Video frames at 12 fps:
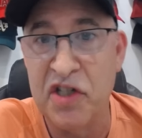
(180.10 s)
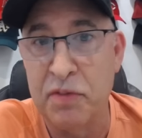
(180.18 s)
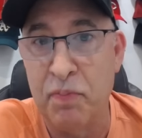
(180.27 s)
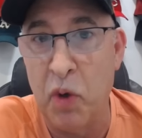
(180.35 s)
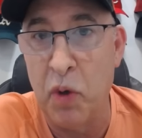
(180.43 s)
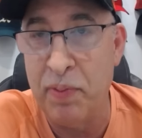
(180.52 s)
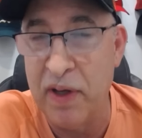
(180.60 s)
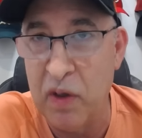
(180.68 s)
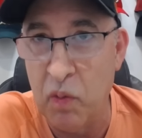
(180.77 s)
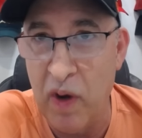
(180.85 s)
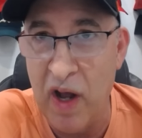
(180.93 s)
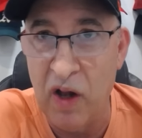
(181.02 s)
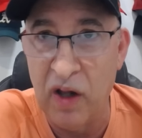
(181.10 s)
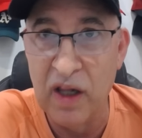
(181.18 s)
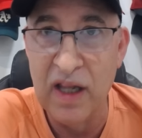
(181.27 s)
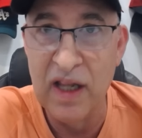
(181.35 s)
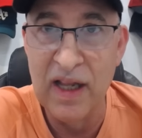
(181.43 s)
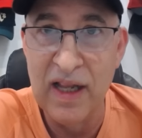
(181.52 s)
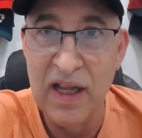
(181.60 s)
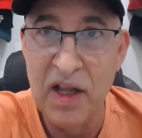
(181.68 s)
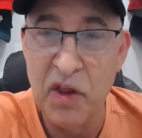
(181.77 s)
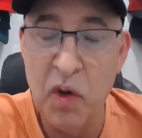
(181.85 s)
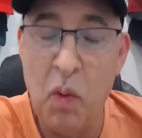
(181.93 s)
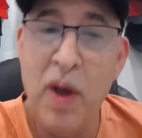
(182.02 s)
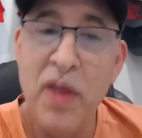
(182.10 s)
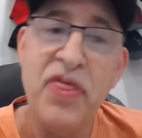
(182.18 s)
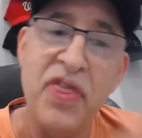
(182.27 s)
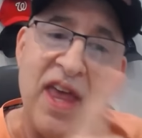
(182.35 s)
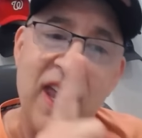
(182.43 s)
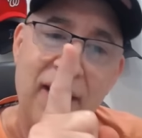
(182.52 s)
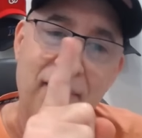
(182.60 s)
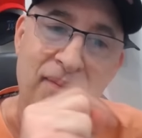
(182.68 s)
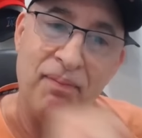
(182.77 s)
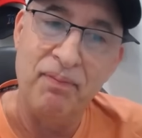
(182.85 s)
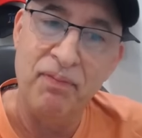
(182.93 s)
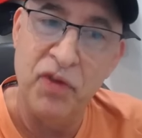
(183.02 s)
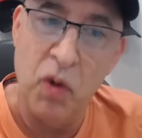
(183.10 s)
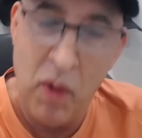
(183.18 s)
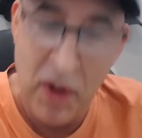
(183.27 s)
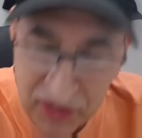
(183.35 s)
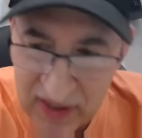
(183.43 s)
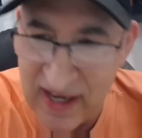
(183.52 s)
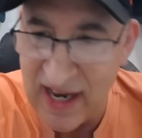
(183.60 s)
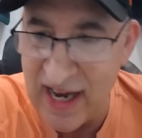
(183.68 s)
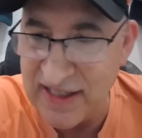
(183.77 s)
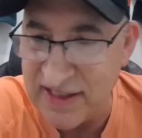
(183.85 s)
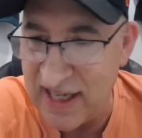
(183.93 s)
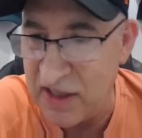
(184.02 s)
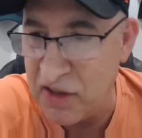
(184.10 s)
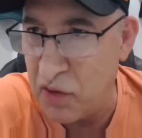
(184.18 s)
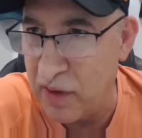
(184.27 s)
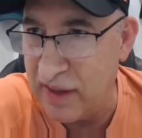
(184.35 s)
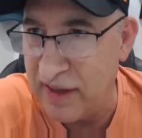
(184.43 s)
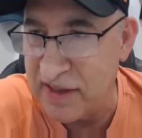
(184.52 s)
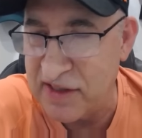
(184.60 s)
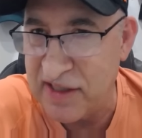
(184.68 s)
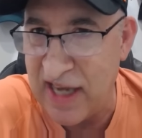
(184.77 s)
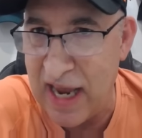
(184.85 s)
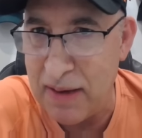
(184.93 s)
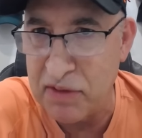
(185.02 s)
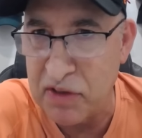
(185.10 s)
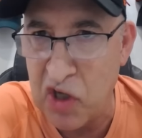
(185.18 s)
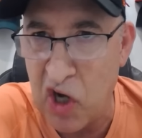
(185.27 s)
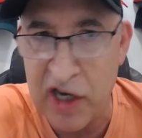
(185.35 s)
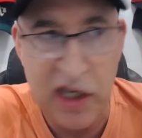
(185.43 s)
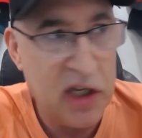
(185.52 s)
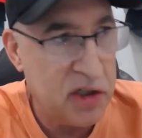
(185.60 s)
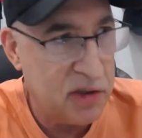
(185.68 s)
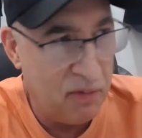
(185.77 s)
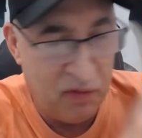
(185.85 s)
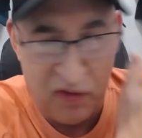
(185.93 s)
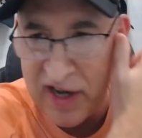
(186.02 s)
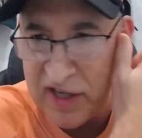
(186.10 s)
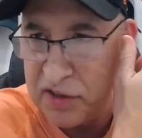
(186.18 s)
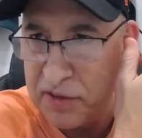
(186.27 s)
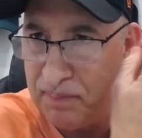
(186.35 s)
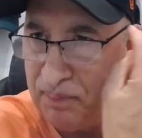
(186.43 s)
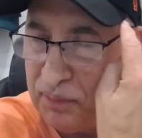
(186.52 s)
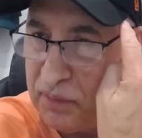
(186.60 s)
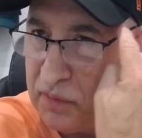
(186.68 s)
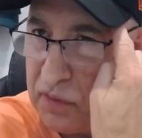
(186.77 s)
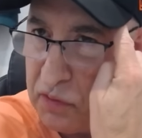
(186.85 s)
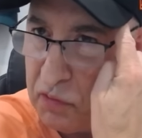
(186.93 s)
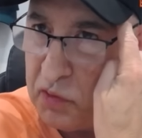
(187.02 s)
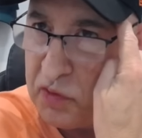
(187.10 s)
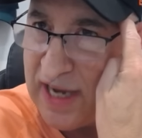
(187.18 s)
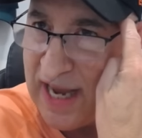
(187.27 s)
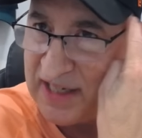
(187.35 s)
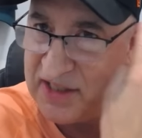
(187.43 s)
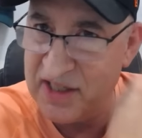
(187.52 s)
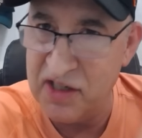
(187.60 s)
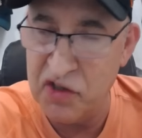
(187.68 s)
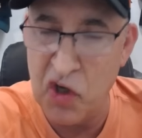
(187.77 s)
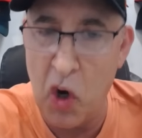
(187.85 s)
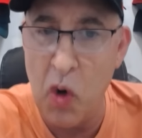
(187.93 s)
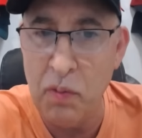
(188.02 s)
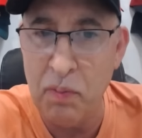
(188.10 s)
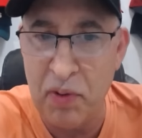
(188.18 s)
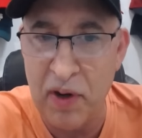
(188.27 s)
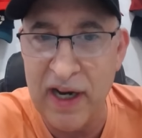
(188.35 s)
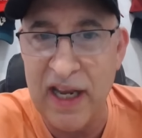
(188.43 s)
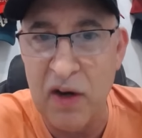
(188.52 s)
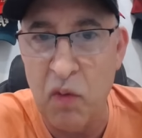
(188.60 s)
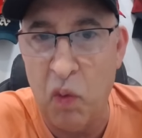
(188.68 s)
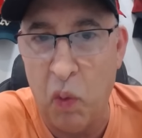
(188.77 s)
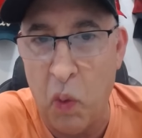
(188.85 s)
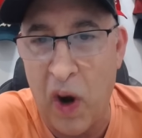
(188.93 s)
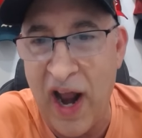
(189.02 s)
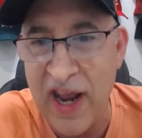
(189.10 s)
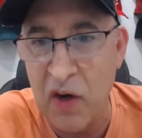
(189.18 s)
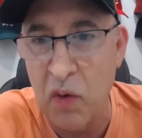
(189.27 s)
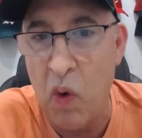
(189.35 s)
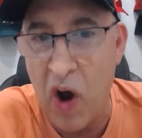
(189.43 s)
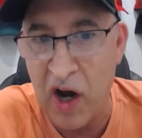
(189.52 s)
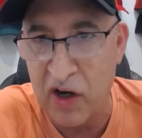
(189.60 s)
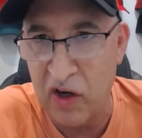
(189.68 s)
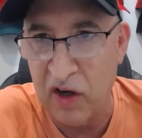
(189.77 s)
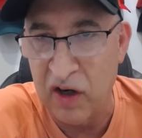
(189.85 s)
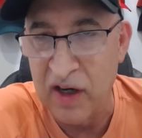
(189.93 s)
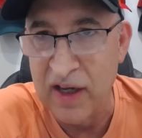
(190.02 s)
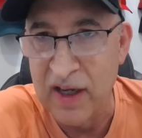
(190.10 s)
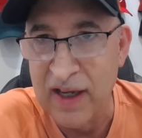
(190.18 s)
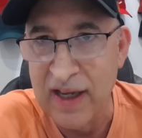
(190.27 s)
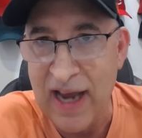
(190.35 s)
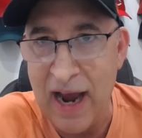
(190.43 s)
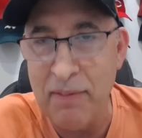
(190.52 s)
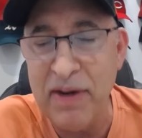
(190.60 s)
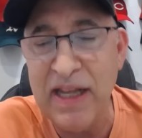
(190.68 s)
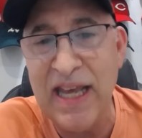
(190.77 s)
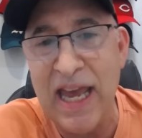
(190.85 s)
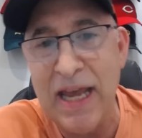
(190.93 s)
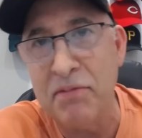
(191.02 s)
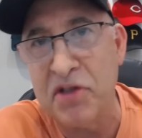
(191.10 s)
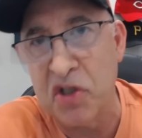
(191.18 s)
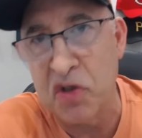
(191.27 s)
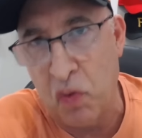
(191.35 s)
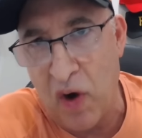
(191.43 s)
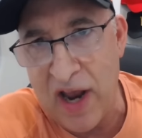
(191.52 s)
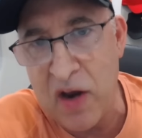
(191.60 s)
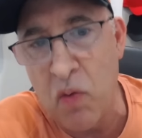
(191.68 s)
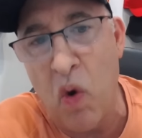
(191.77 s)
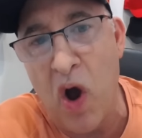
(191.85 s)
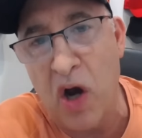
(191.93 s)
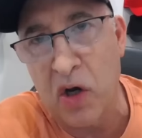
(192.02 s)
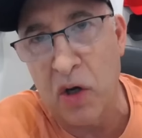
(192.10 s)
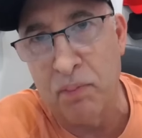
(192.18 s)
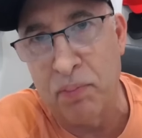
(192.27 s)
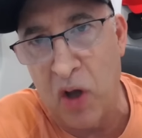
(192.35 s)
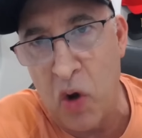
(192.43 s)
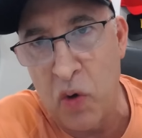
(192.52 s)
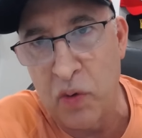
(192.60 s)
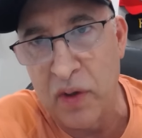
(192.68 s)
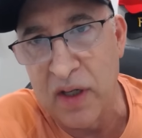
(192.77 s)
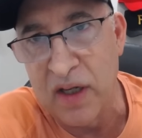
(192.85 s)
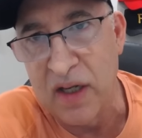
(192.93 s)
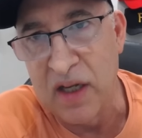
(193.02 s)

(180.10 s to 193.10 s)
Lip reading: this bullpen well. The one thing I said during this game and talking to some friends through text, don't bring in Ryan Walker. How many games has Ryan Walker blown